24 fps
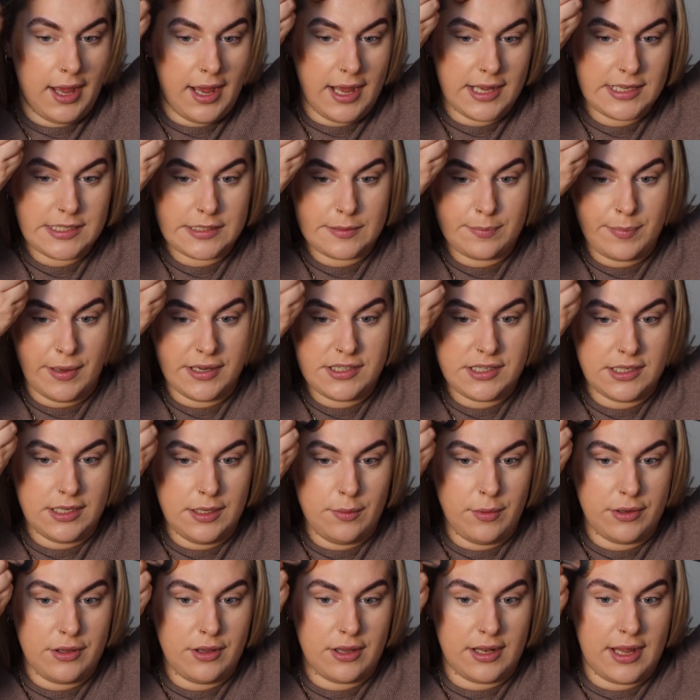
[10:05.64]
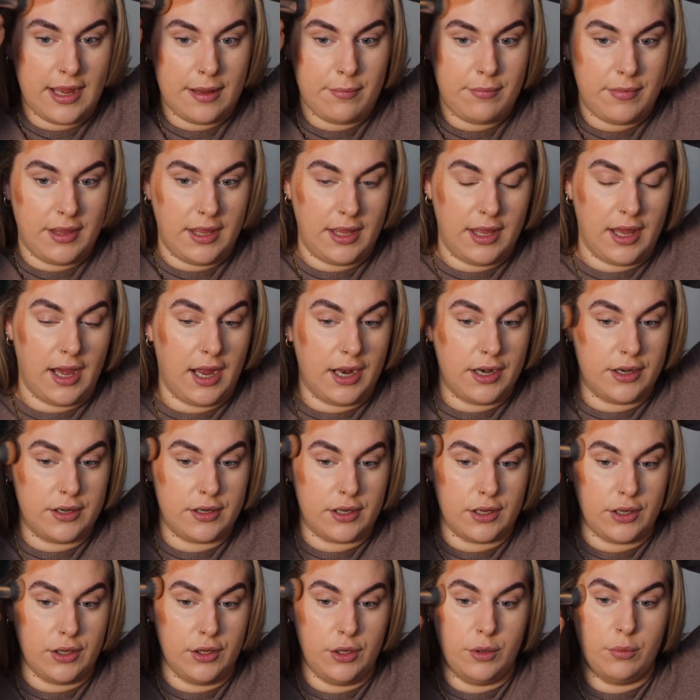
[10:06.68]
Especially when you're like me
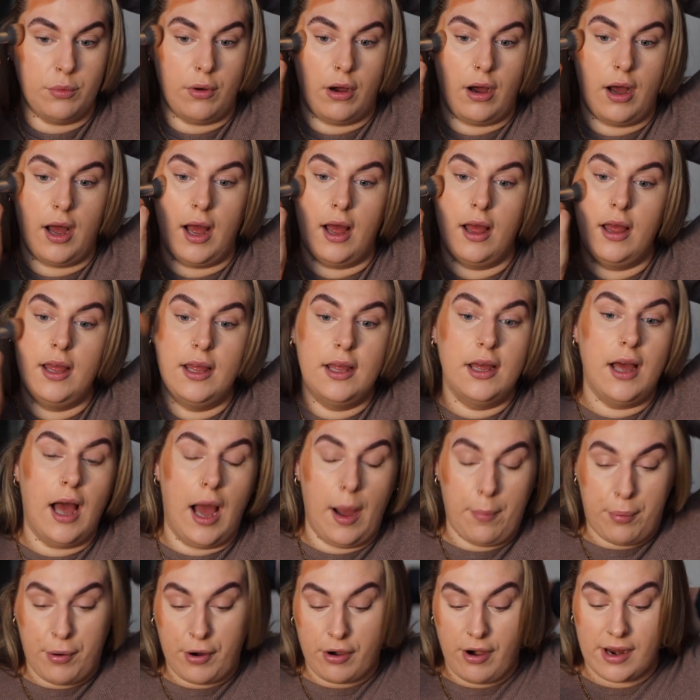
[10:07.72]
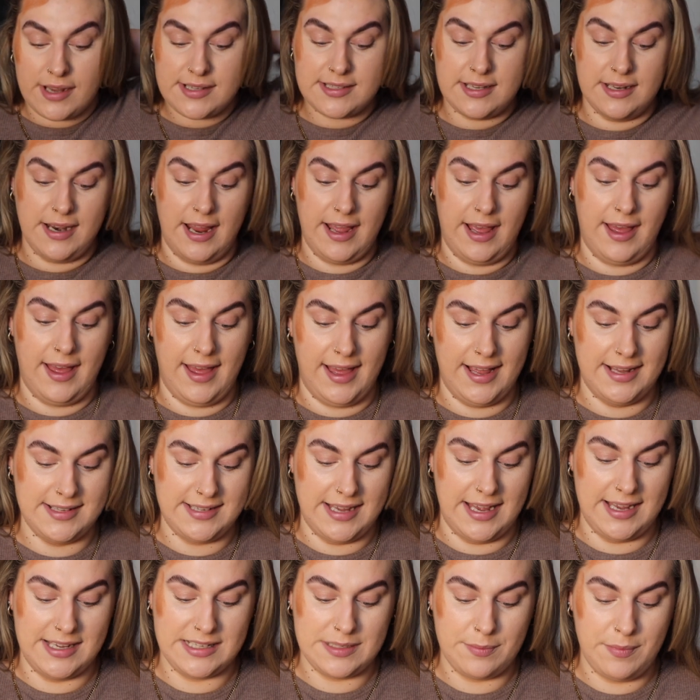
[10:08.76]
and you are a procrastinator, it
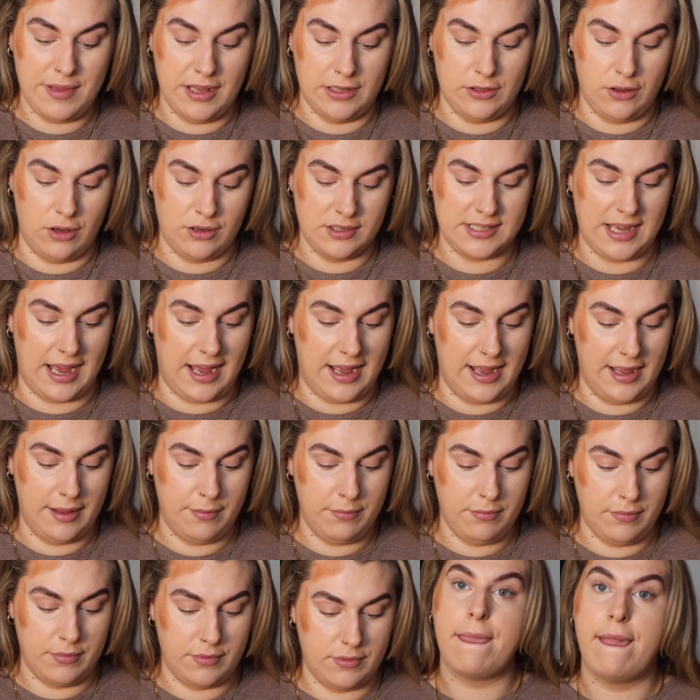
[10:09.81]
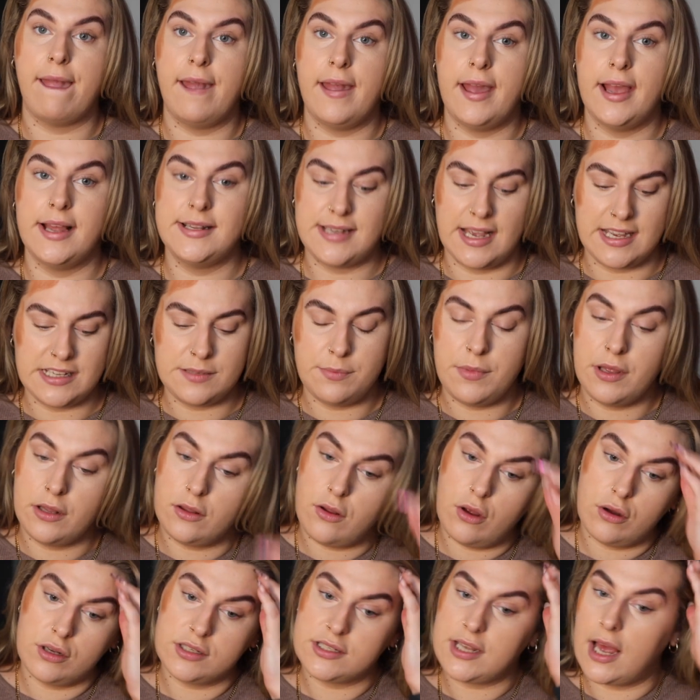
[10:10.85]
takes me a long time. It takes me a
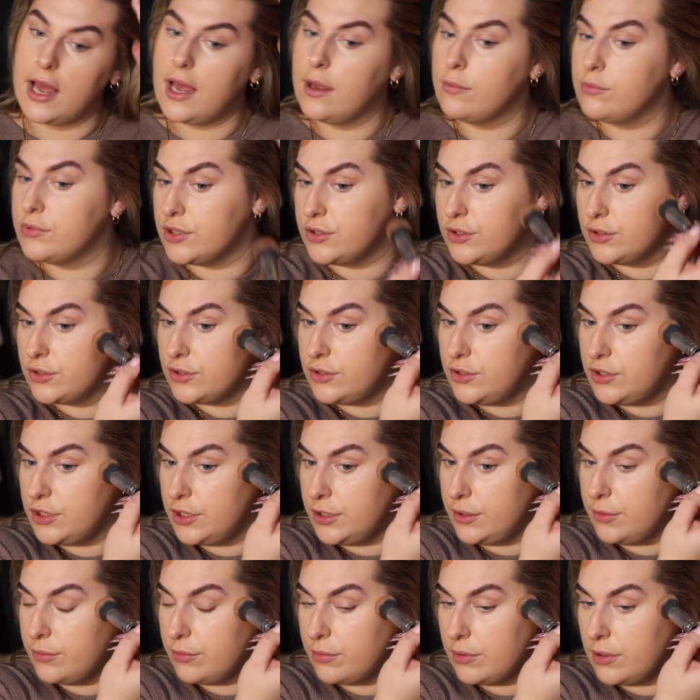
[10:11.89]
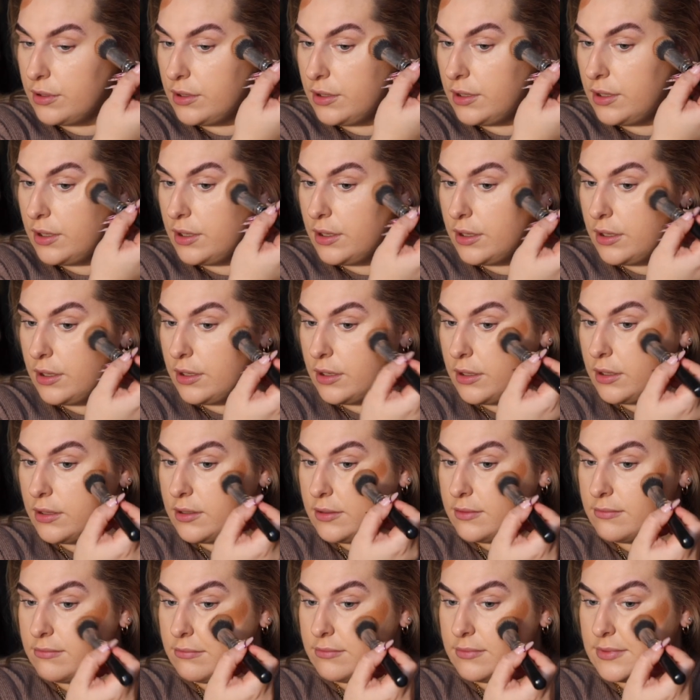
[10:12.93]
long time to just do
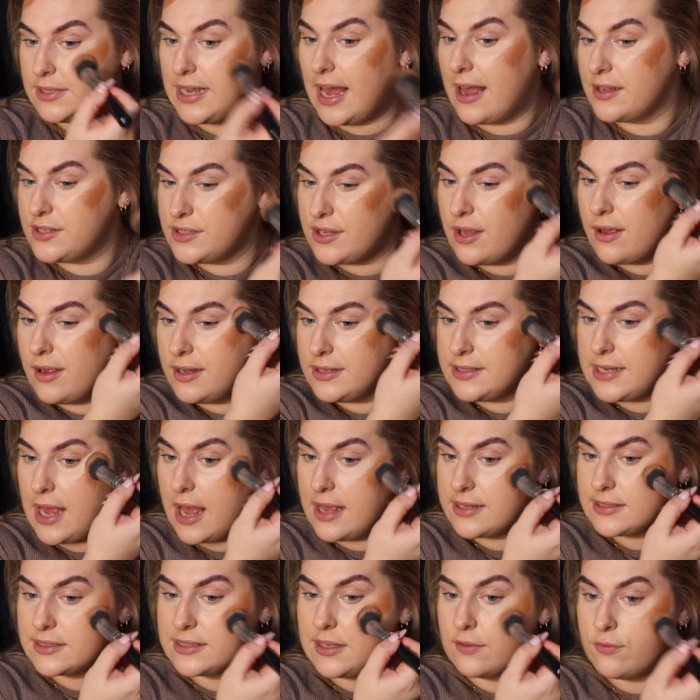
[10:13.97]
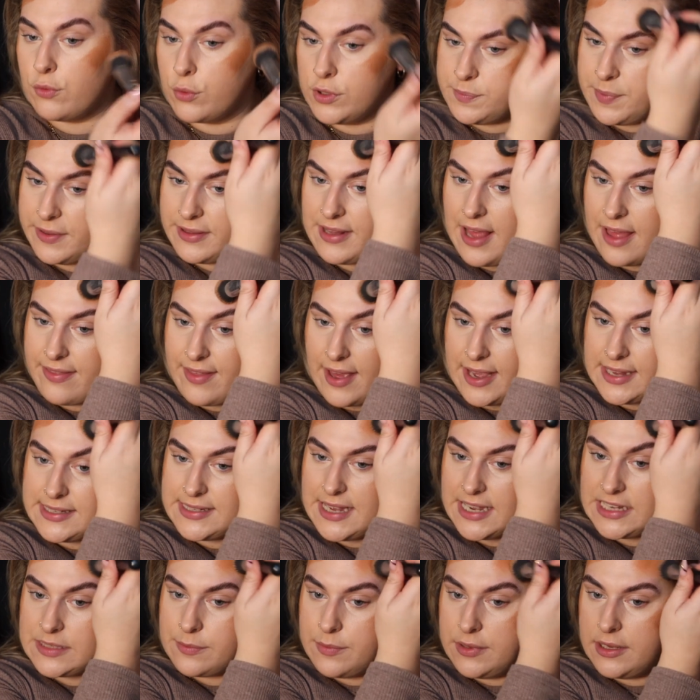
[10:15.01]
certain tasks. I've always been like that. It
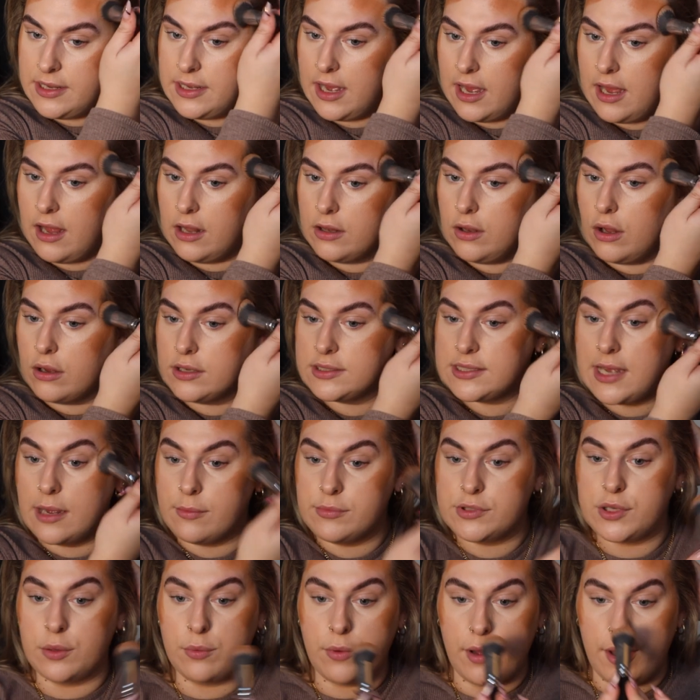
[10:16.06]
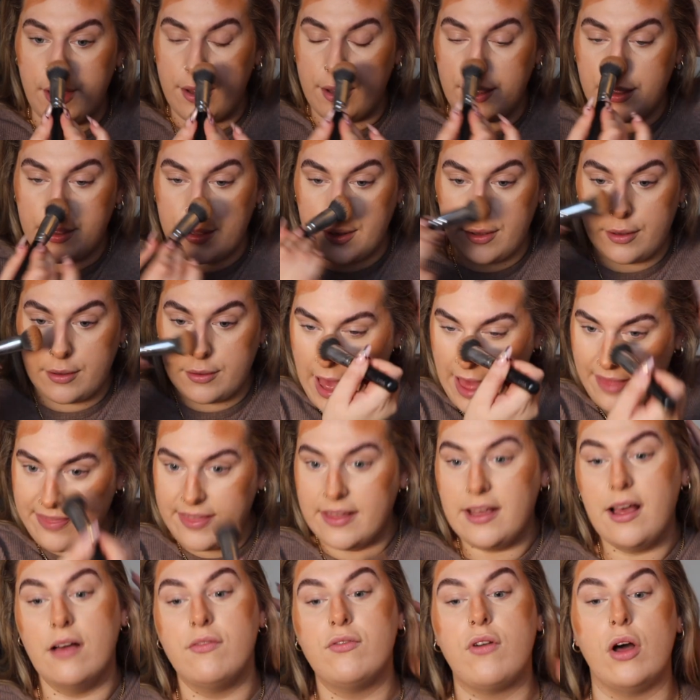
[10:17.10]
takes me a long time to work. I
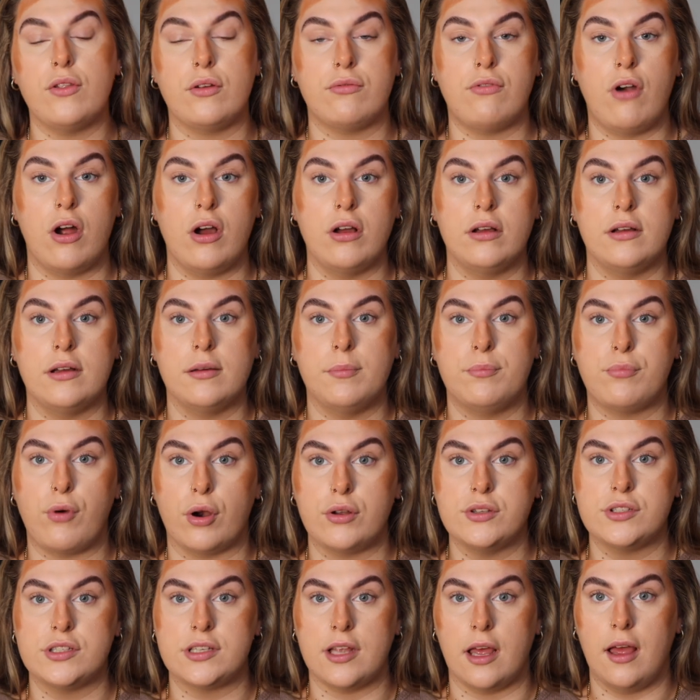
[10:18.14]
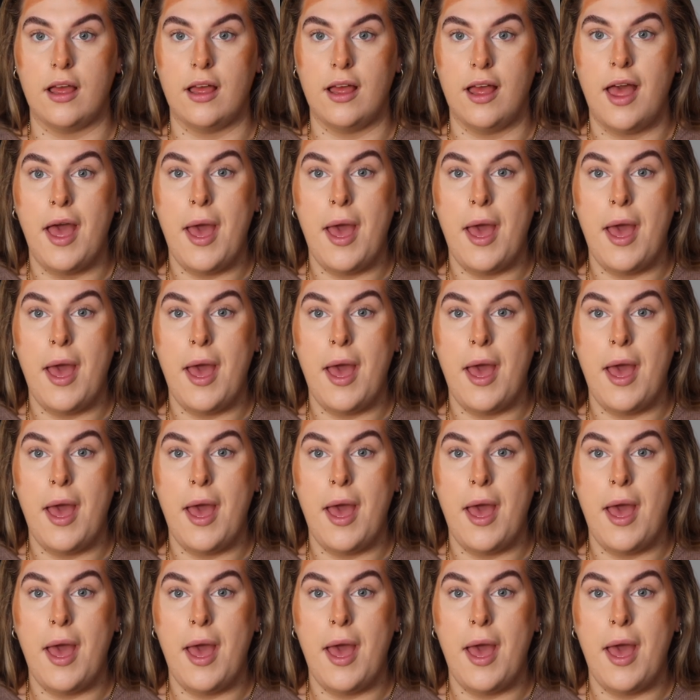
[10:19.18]
think I've got the wrong bronzer.